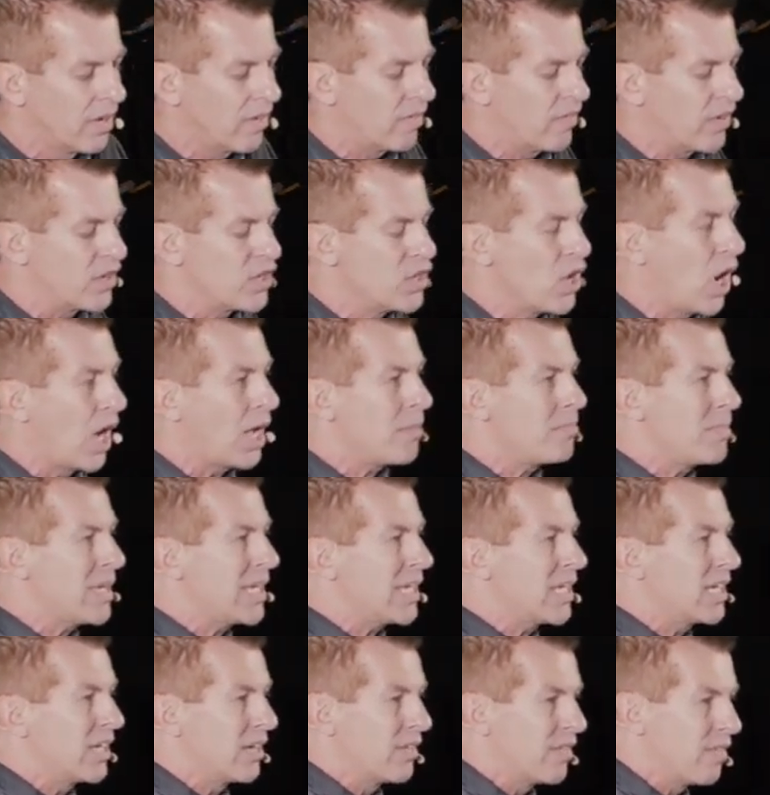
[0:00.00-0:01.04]
for not
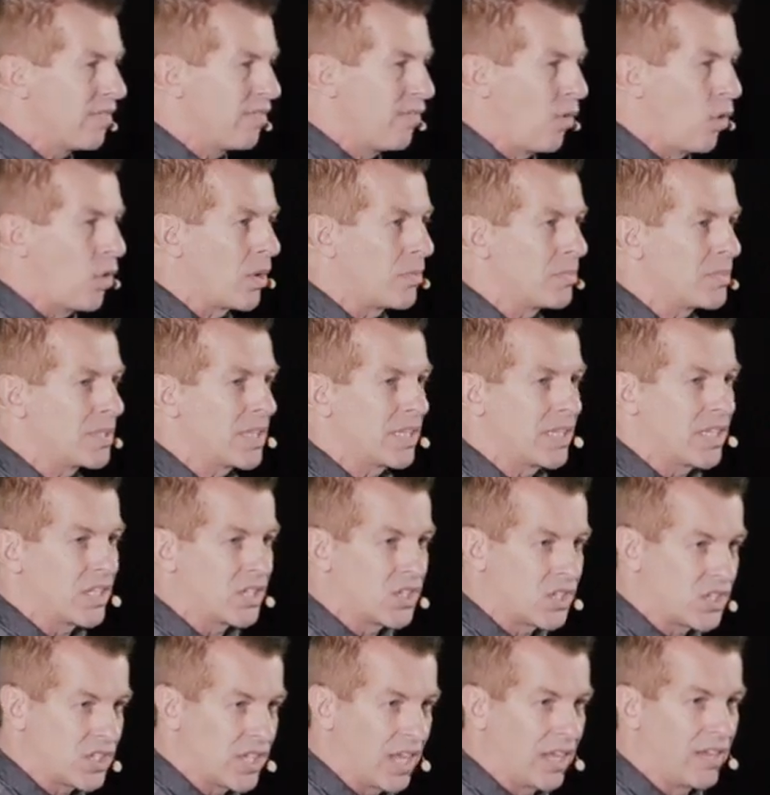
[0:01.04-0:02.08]
being conformed to the
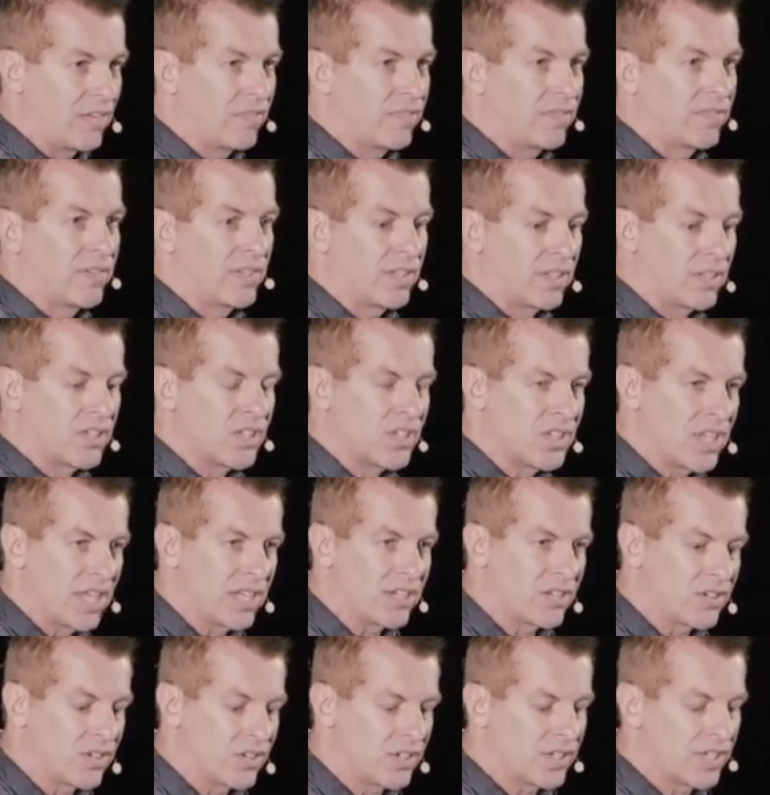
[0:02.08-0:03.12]
self
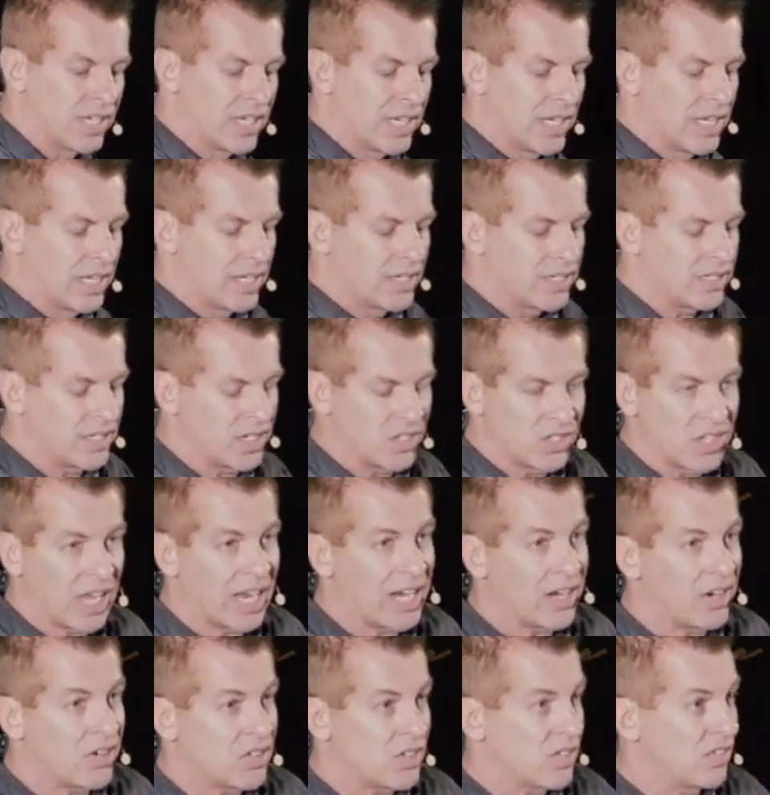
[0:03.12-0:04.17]
centered
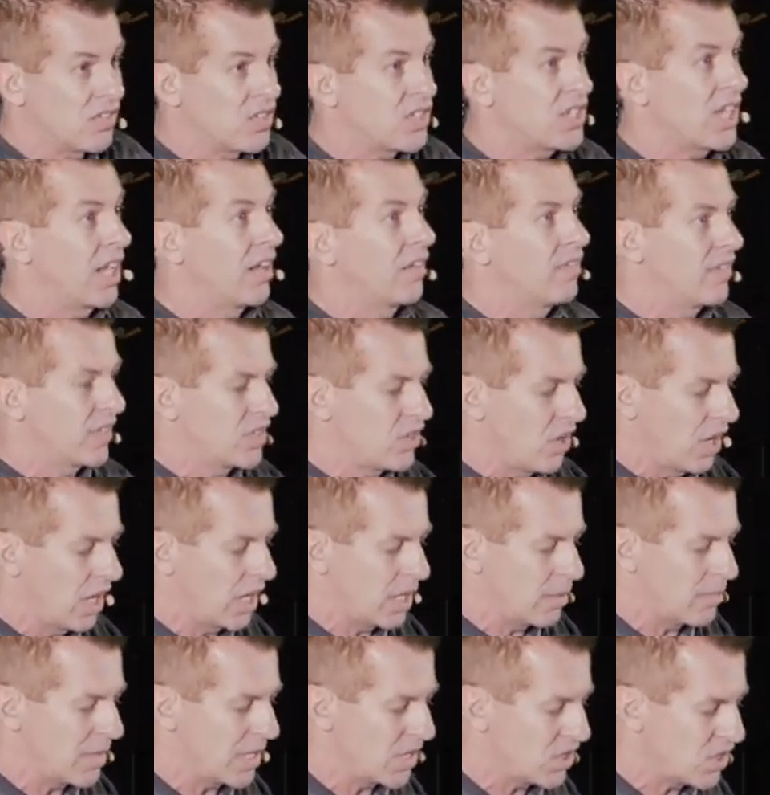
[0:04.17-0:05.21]
desires of self
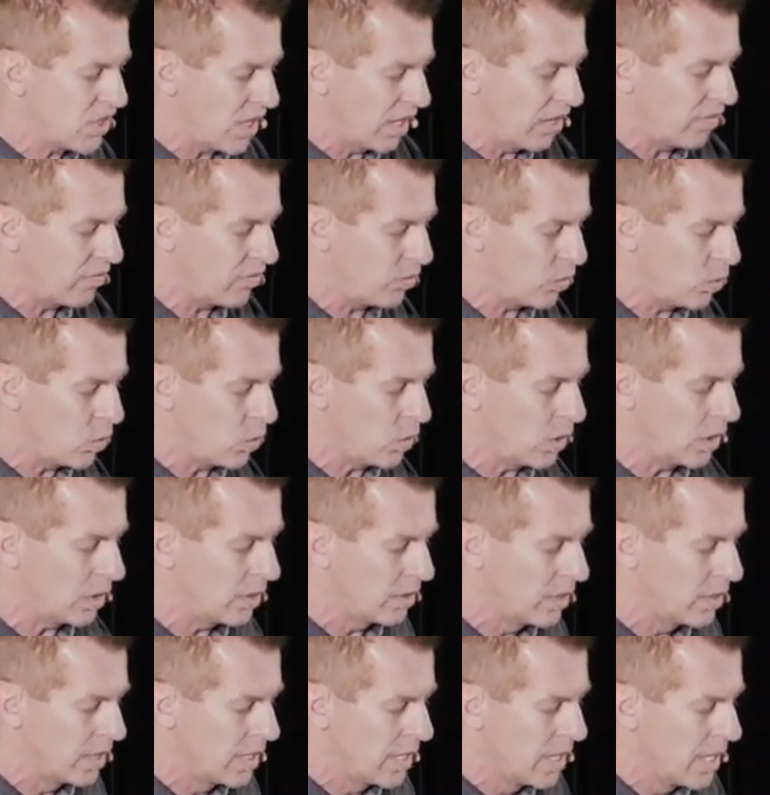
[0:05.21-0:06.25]
autonomy, self
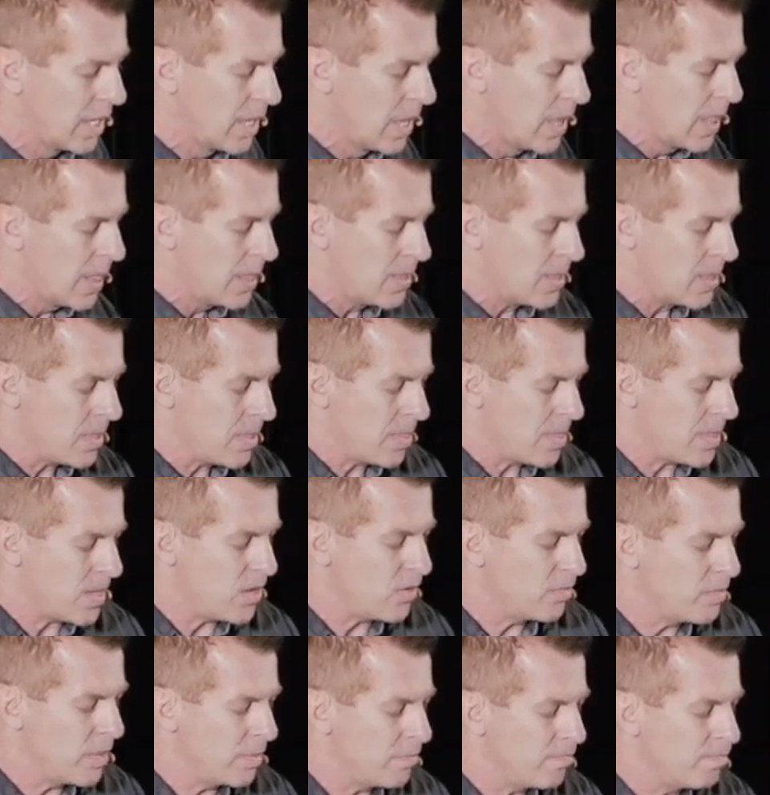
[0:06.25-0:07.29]
rule.
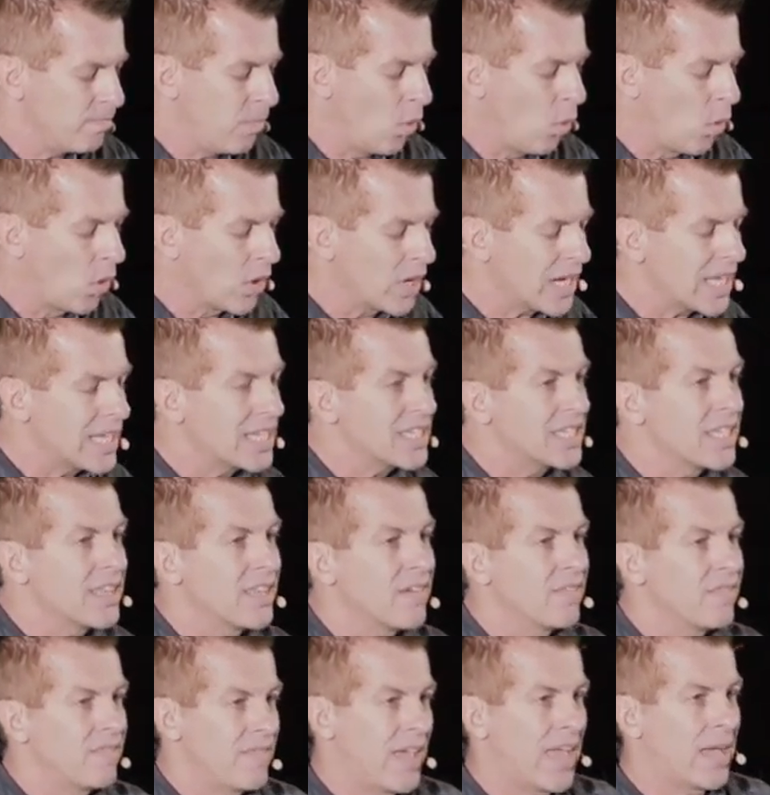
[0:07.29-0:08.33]
You've been born into
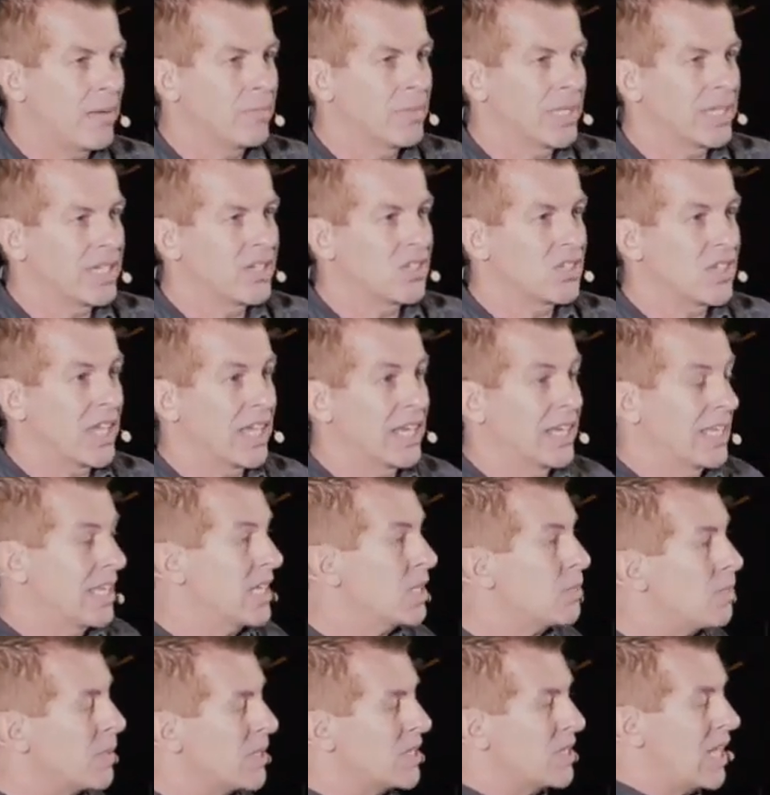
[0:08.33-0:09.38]
the family, he said. And
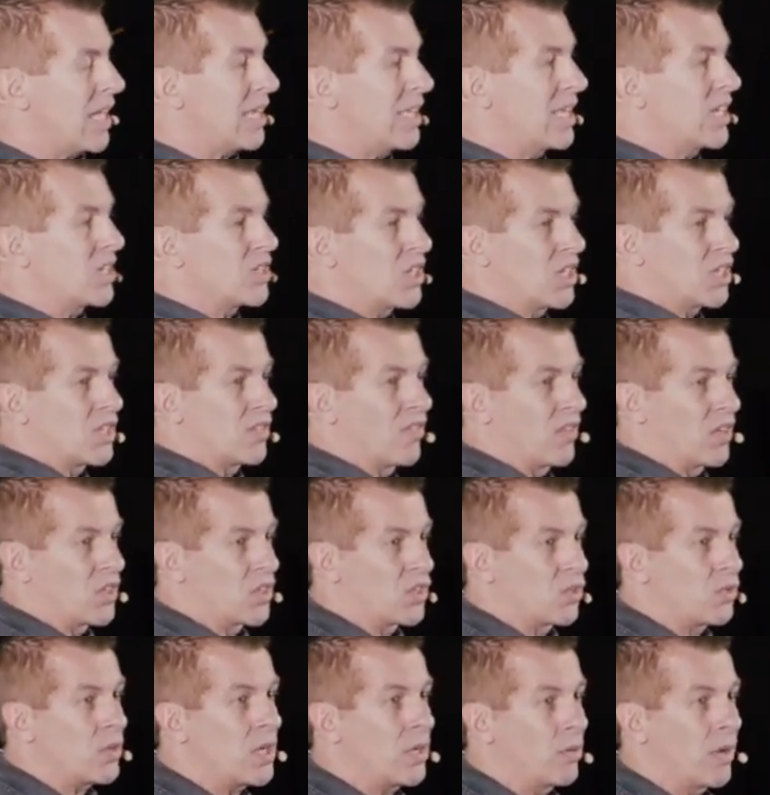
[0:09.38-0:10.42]
he's been saying this since
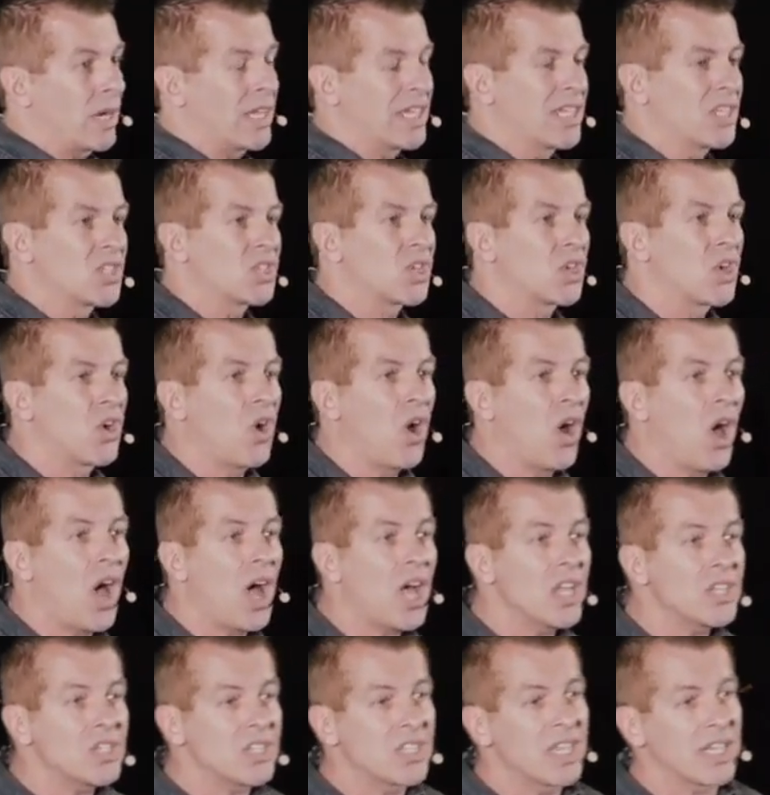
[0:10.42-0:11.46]
verse 3, right? He's
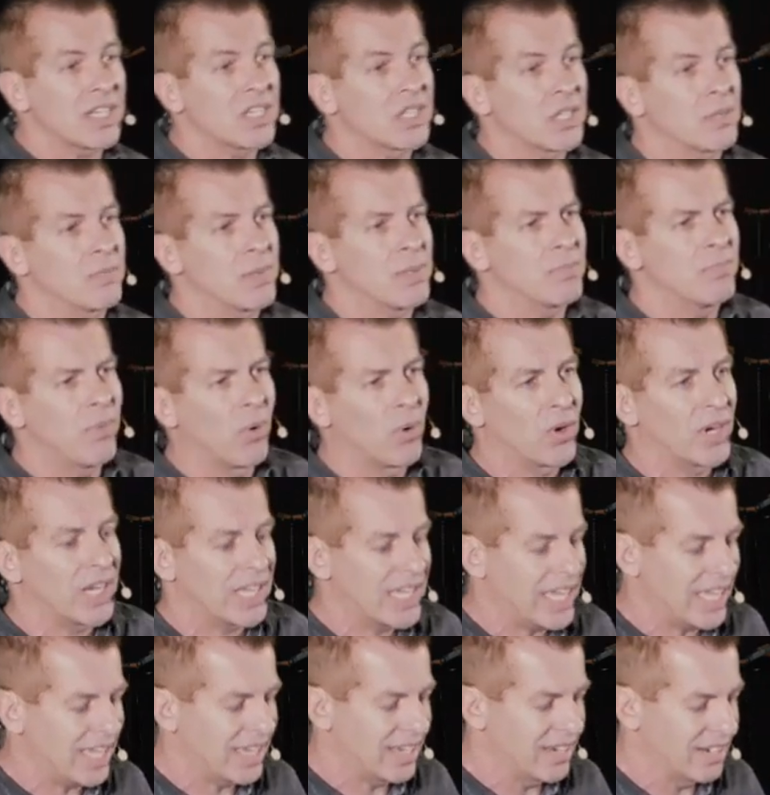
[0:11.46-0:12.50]
caused us to be born
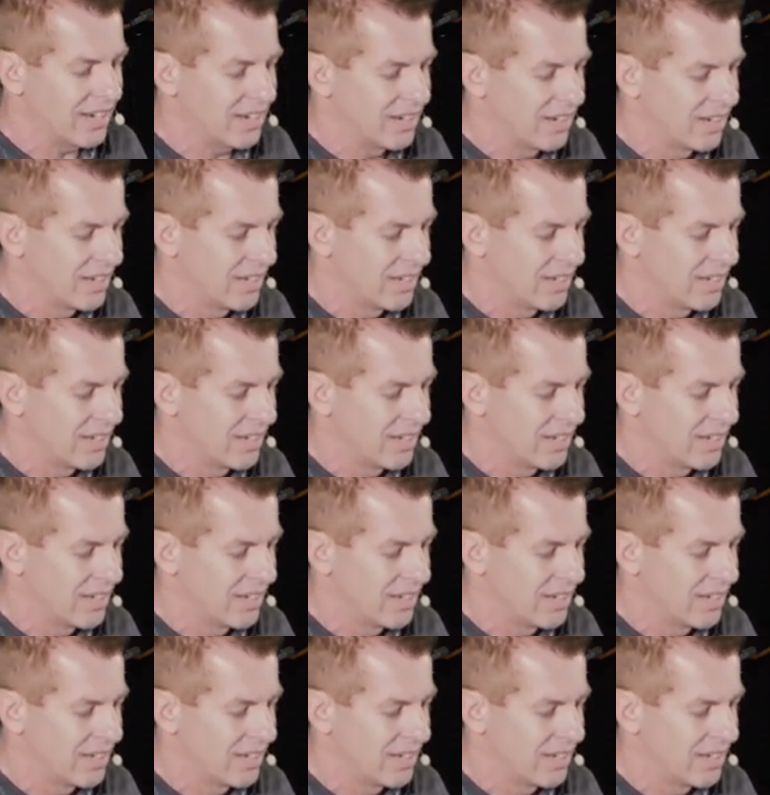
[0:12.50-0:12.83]
again